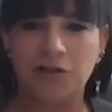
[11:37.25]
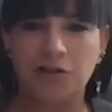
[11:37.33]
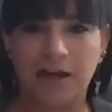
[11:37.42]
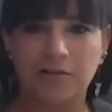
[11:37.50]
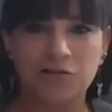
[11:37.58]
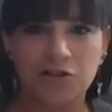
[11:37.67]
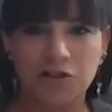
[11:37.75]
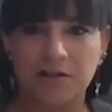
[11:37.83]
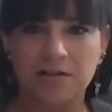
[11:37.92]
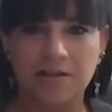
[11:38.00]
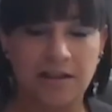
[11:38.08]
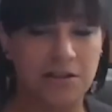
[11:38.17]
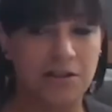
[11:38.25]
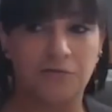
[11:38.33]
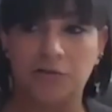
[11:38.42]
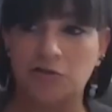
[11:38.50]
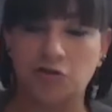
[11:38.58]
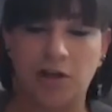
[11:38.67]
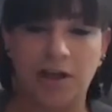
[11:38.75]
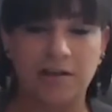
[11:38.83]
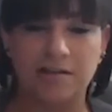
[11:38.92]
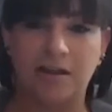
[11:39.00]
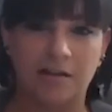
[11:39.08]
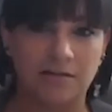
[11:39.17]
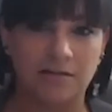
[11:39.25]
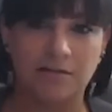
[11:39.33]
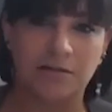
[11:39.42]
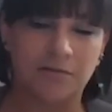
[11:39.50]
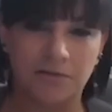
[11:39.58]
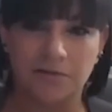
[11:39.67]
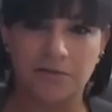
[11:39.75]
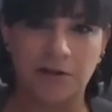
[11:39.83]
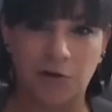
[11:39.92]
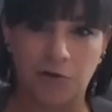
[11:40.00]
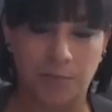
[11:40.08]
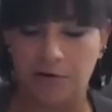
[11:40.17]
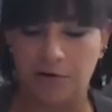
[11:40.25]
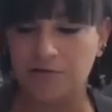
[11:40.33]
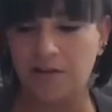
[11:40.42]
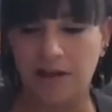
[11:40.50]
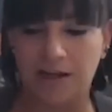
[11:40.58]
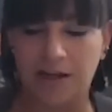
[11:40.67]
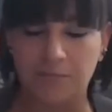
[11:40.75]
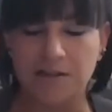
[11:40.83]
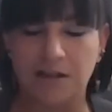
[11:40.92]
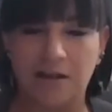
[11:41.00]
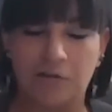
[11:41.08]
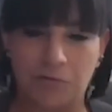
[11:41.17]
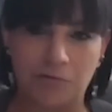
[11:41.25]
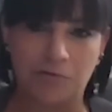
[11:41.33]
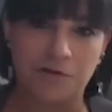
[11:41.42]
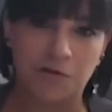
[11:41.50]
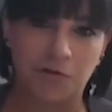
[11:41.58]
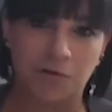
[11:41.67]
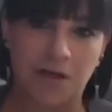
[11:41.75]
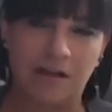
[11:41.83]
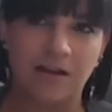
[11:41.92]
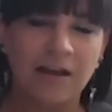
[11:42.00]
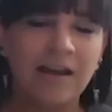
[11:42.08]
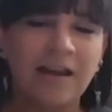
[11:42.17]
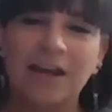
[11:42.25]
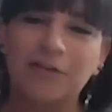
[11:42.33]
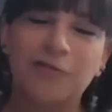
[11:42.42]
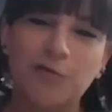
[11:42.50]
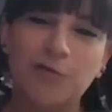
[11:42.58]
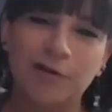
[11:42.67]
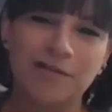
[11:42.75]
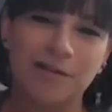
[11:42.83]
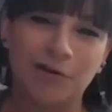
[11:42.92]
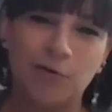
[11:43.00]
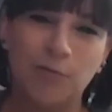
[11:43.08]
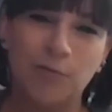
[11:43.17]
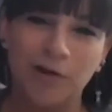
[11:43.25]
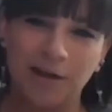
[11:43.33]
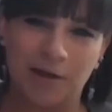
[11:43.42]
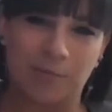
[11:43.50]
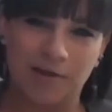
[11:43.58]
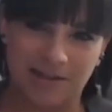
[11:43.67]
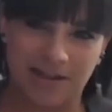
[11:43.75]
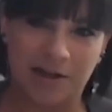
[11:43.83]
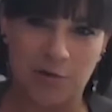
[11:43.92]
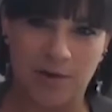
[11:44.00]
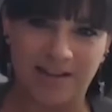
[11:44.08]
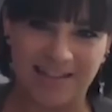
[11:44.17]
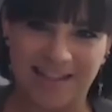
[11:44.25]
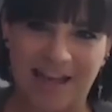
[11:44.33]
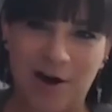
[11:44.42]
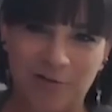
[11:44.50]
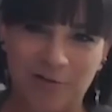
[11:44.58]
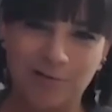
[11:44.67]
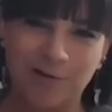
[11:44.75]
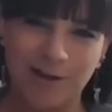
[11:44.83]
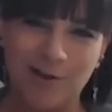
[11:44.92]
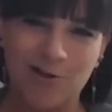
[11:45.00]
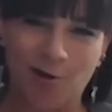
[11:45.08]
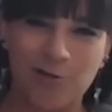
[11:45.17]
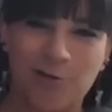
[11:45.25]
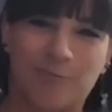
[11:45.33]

challenges and different strengths than the person that I'm seeing through the screen. And of course, we're going to present our best selves. We're going to show the